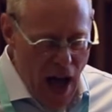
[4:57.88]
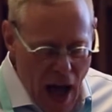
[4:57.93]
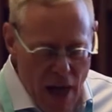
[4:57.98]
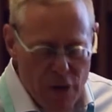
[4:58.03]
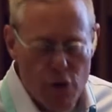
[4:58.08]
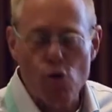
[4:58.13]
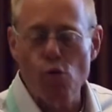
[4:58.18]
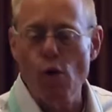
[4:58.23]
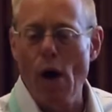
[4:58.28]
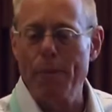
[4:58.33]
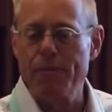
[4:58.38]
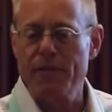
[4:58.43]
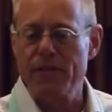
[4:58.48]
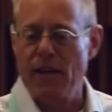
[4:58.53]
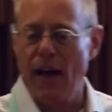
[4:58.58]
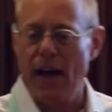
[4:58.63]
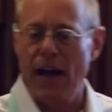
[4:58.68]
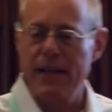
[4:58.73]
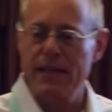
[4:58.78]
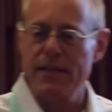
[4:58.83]
other
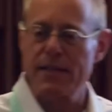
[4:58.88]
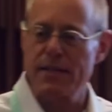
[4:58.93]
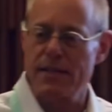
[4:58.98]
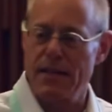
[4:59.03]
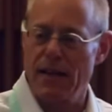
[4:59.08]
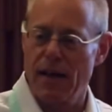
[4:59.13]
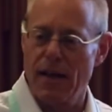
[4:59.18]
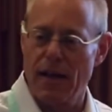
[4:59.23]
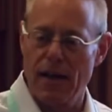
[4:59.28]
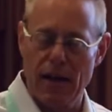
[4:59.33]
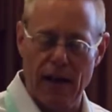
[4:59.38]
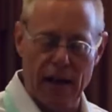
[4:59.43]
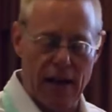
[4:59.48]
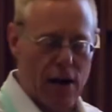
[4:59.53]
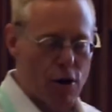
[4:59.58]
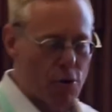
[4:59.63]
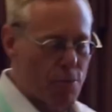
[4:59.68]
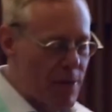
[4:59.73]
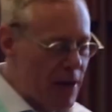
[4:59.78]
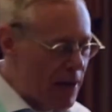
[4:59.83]
websites,
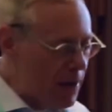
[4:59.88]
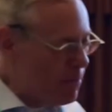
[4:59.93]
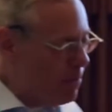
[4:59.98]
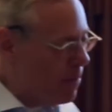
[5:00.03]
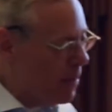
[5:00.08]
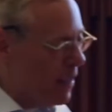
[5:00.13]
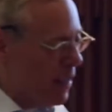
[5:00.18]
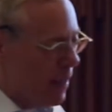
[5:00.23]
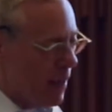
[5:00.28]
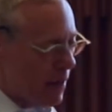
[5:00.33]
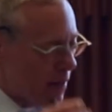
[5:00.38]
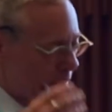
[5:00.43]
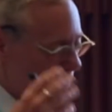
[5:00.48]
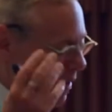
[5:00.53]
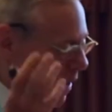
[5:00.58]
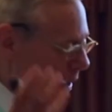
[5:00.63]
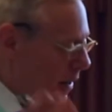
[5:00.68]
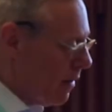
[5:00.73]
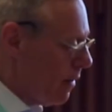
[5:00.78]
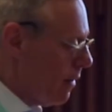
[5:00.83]
Airbnb
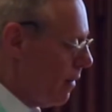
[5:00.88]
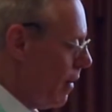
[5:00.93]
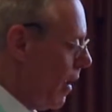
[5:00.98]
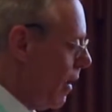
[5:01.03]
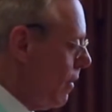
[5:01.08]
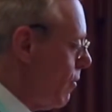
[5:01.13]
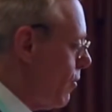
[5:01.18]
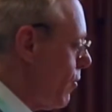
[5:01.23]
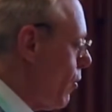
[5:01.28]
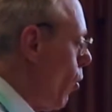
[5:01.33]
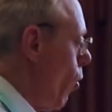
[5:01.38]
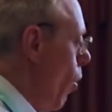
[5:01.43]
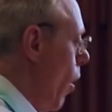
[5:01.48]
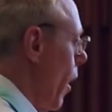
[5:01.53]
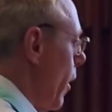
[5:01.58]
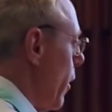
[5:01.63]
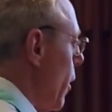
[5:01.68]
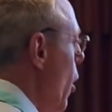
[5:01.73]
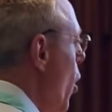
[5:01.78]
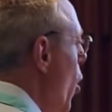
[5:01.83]
and so
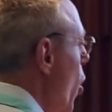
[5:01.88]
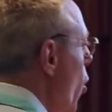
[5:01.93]
on,